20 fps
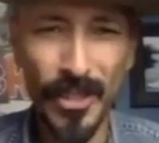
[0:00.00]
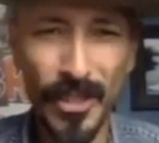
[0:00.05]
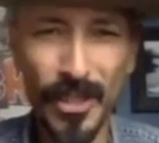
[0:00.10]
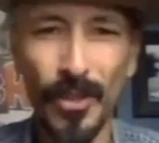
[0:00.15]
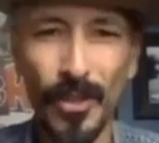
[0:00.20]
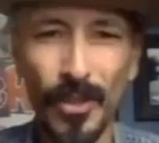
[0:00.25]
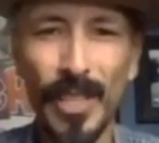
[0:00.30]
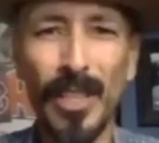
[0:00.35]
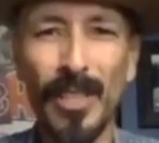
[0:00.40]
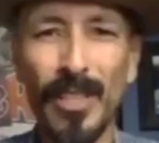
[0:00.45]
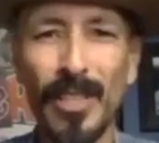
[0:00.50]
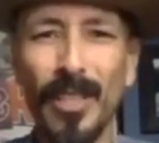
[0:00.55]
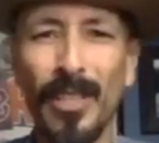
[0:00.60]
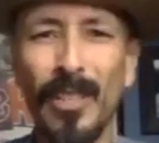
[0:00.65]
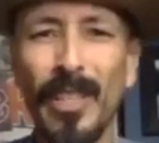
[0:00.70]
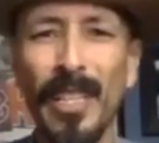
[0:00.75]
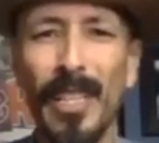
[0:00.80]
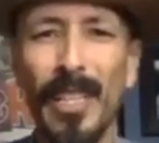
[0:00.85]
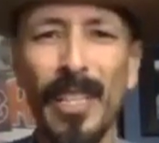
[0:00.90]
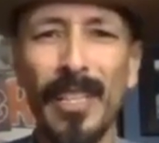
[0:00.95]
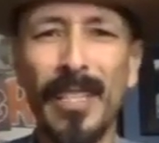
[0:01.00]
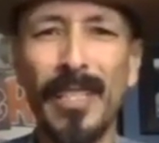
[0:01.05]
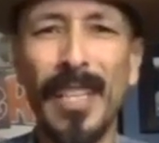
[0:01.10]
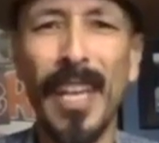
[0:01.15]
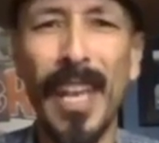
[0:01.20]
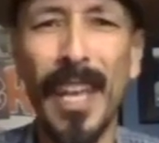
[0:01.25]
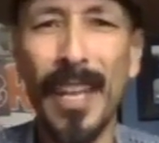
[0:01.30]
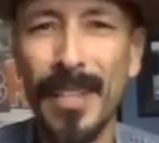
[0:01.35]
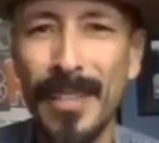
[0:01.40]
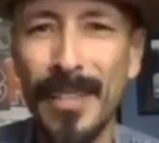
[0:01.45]
So he starts learning this
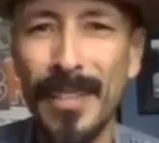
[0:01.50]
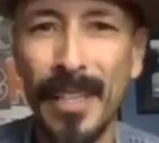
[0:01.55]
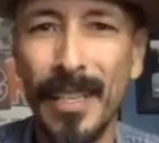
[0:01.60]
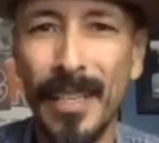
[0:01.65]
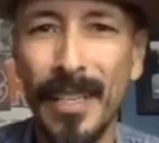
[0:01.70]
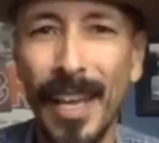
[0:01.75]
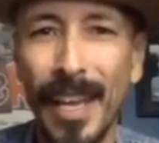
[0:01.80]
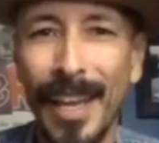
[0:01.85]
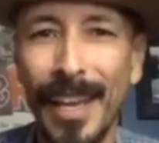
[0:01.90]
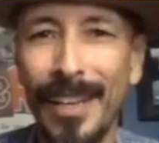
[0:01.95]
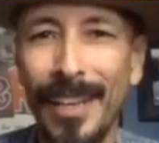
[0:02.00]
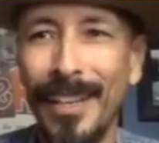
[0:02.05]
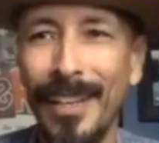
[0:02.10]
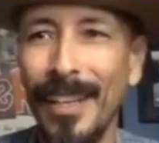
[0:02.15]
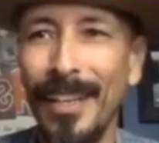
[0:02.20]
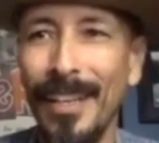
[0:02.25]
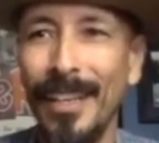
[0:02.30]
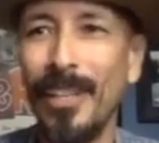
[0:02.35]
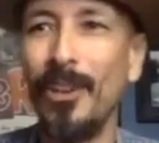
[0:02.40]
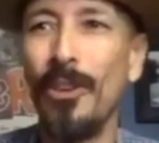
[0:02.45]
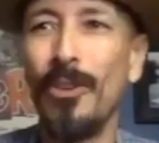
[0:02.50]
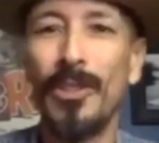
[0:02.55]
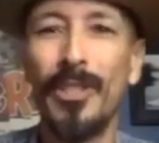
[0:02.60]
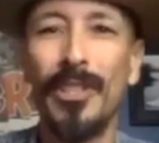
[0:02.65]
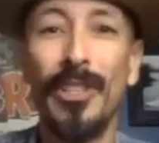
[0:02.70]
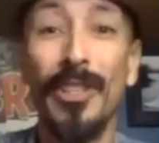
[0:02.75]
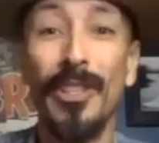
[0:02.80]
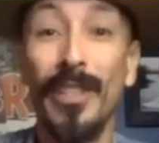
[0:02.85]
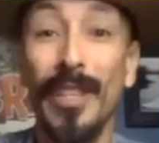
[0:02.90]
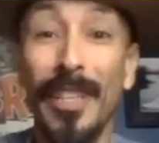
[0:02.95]
dance, and then he goes
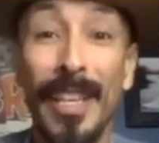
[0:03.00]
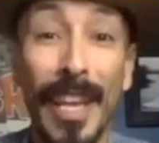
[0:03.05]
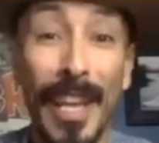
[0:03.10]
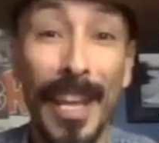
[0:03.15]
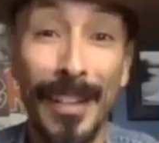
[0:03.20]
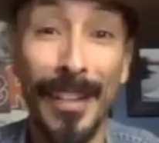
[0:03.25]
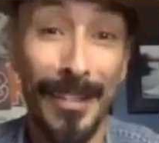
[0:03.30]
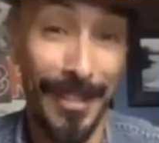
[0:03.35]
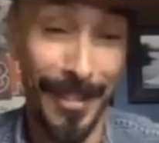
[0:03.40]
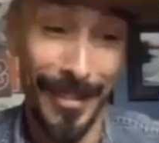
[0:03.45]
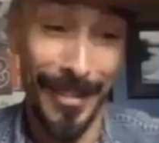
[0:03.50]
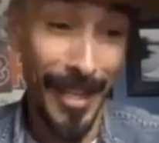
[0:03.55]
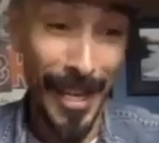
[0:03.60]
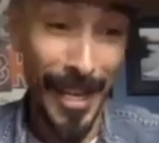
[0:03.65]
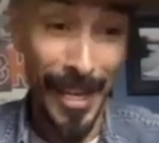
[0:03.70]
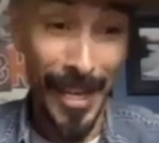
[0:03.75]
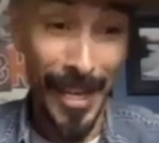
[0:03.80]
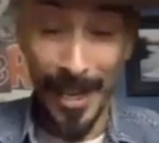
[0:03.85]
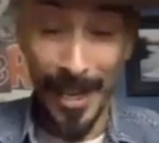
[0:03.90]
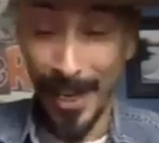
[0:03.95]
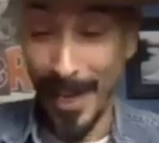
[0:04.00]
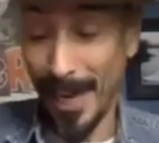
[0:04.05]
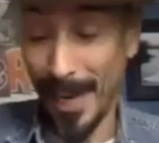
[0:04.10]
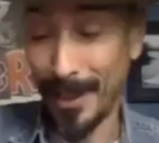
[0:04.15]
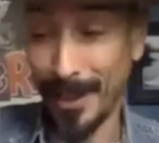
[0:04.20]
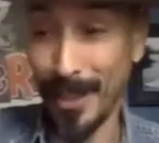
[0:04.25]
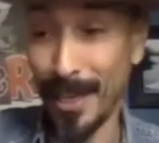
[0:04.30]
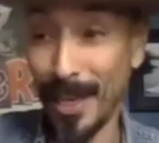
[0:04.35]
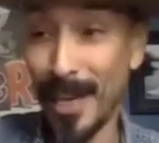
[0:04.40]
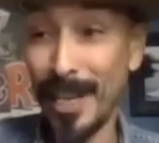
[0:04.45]
to the dance
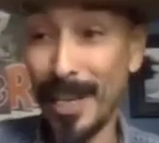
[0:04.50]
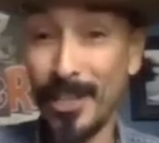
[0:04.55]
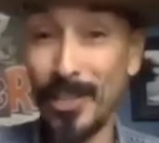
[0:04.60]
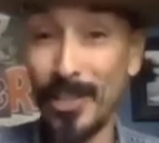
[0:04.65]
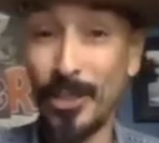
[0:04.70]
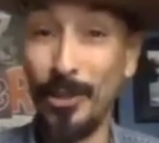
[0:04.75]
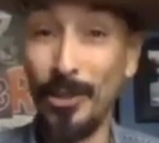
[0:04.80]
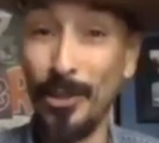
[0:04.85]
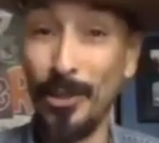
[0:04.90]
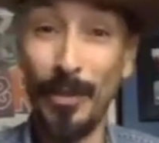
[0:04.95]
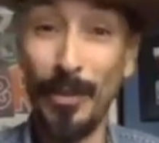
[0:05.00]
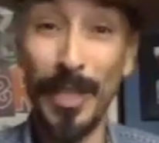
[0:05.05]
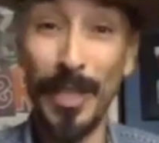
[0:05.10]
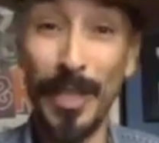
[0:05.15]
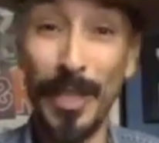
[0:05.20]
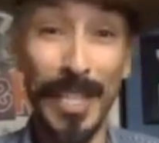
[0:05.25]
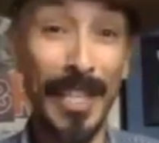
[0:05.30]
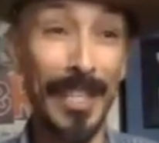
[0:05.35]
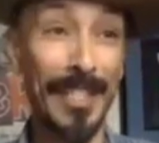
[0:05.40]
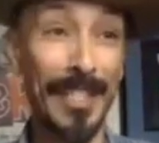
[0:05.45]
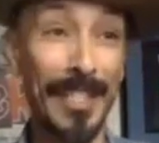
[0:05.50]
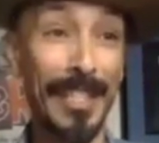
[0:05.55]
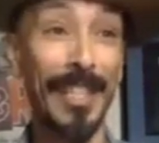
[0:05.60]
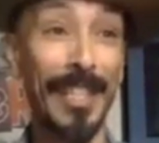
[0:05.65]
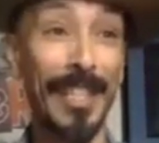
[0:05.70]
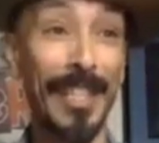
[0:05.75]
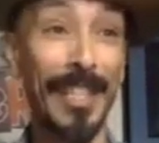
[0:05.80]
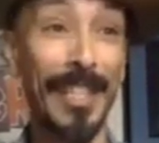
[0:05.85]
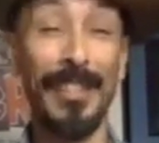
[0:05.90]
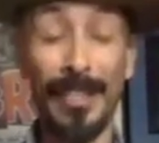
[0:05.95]
at the high school, and once he gets
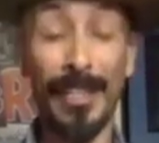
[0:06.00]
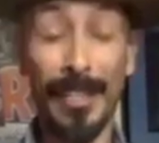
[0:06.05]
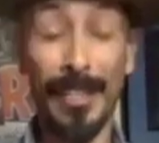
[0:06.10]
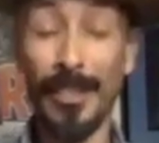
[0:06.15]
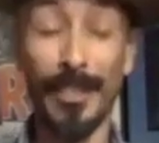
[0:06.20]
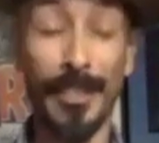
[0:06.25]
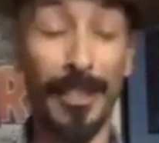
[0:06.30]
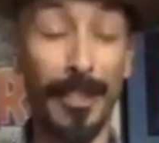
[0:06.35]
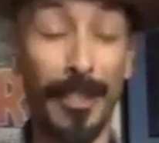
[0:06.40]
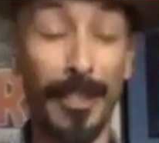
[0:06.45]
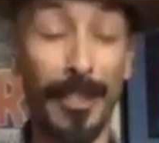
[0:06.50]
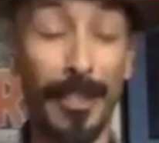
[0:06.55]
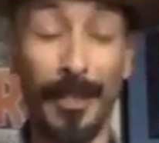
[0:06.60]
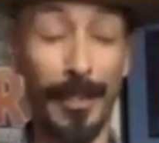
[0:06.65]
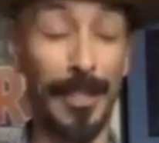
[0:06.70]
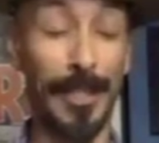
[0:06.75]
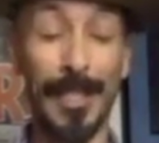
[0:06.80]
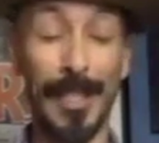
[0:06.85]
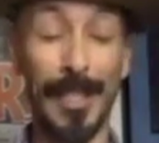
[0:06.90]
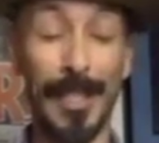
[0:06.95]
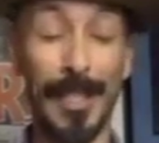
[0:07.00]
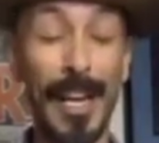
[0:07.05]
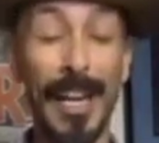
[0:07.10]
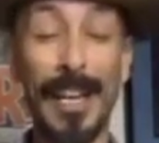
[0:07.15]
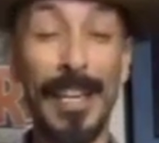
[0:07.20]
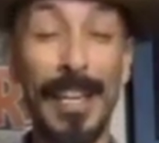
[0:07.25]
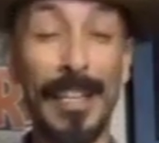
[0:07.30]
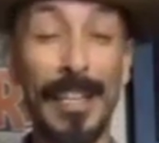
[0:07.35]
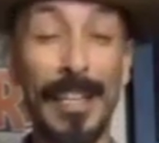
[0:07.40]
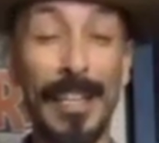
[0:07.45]
out to the dance, he just closes his
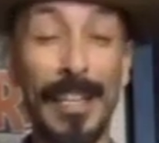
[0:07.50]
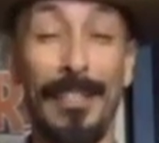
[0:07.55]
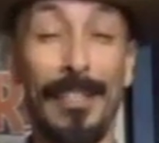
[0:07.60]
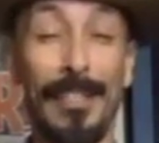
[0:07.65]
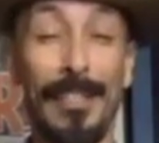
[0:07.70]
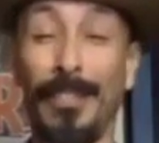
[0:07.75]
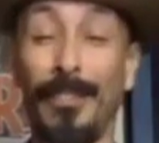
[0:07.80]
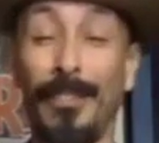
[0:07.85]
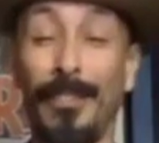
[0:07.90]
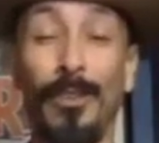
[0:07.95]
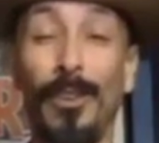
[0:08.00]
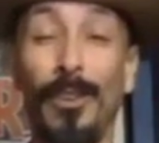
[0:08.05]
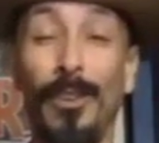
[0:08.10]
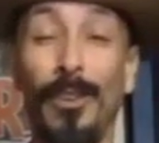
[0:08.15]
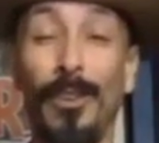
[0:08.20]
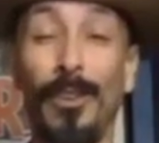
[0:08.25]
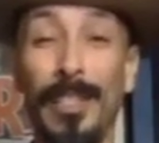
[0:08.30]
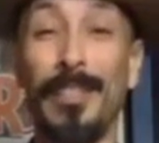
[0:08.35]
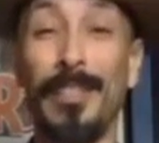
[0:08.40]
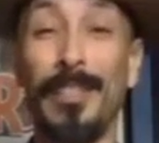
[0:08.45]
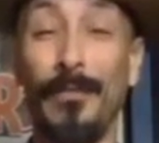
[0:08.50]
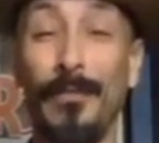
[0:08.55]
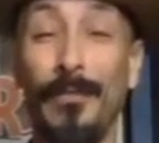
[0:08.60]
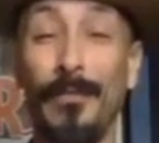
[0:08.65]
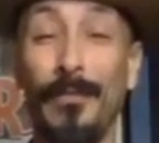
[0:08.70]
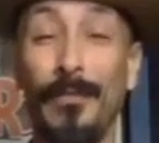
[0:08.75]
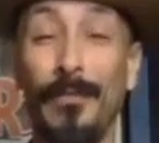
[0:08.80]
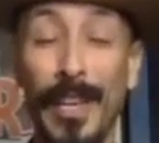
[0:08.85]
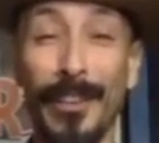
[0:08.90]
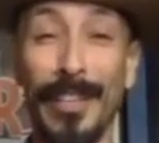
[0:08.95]
eyes and just crosses his
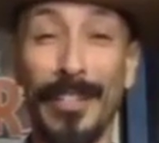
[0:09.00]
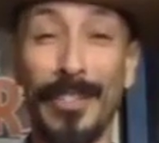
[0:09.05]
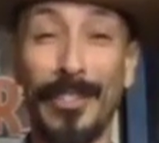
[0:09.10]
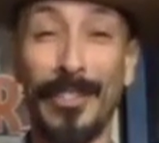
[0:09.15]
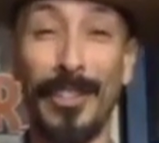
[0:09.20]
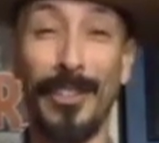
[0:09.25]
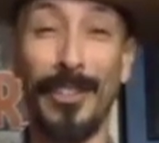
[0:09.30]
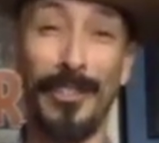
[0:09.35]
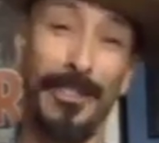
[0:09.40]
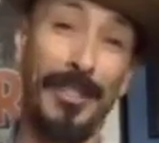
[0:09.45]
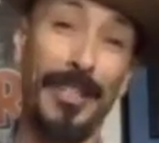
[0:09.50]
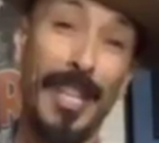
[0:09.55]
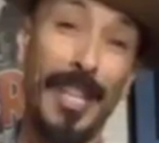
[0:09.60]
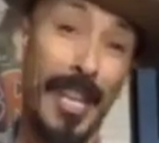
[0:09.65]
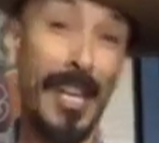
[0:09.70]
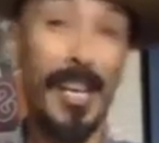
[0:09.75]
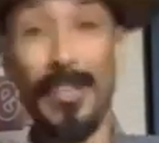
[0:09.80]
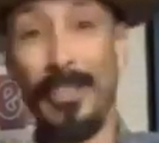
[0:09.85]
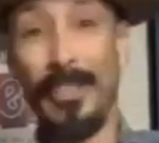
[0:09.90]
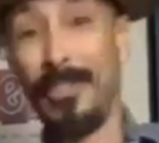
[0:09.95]
finger and starts